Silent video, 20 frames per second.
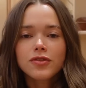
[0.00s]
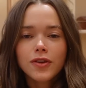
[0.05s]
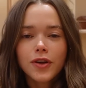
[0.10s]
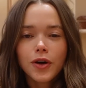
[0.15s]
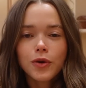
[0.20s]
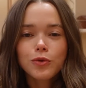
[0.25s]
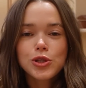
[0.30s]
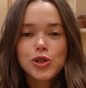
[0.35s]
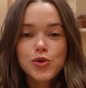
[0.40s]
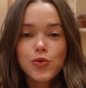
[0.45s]
to
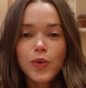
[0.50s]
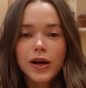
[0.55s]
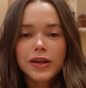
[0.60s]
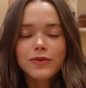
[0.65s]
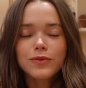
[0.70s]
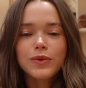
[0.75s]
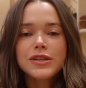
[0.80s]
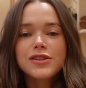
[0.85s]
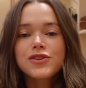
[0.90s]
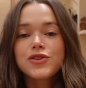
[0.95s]
know which
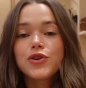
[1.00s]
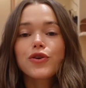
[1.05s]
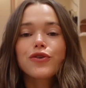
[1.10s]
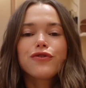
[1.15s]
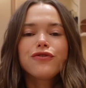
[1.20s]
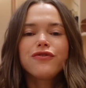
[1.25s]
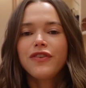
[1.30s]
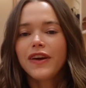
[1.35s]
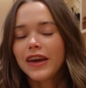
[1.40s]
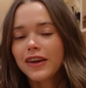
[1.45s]
one was your
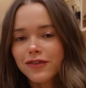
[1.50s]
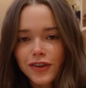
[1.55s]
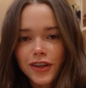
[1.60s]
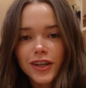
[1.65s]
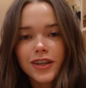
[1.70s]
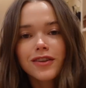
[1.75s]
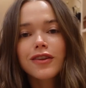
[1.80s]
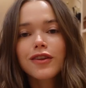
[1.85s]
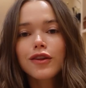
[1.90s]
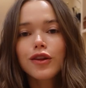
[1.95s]

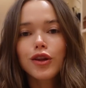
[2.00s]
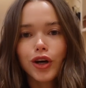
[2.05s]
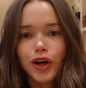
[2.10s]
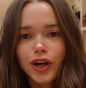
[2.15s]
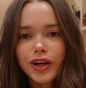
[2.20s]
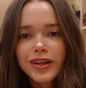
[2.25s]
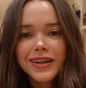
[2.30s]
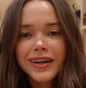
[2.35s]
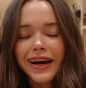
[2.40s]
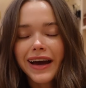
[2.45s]
favorite
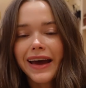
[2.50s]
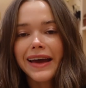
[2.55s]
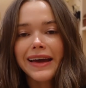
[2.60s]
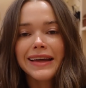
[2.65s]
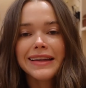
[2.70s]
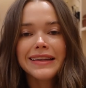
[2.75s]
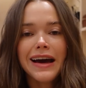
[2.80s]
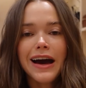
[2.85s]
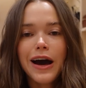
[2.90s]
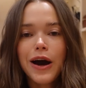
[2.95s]
look
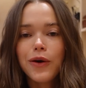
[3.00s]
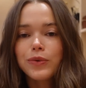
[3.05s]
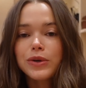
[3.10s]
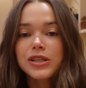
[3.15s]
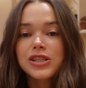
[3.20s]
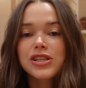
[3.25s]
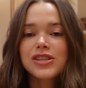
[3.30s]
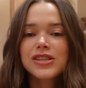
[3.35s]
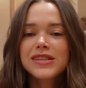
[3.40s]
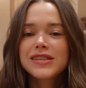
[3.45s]
and uh,
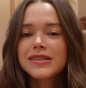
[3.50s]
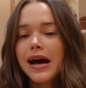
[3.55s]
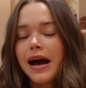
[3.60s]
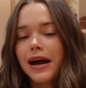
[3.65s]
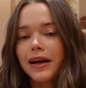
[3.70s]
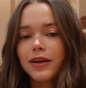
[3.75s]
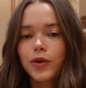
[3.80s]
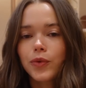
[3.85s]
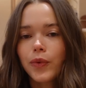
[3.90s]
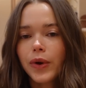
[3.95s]
which
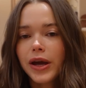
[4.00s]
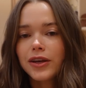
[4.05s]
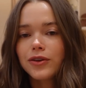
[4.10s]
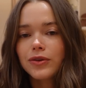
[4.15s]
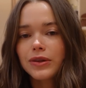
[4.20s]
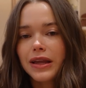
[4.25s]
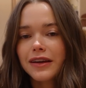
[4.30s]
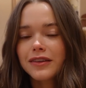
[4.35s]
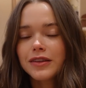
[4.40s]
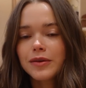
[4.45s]
style way you
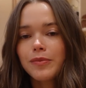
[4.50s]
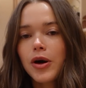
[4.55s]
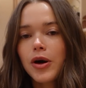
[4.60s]
like the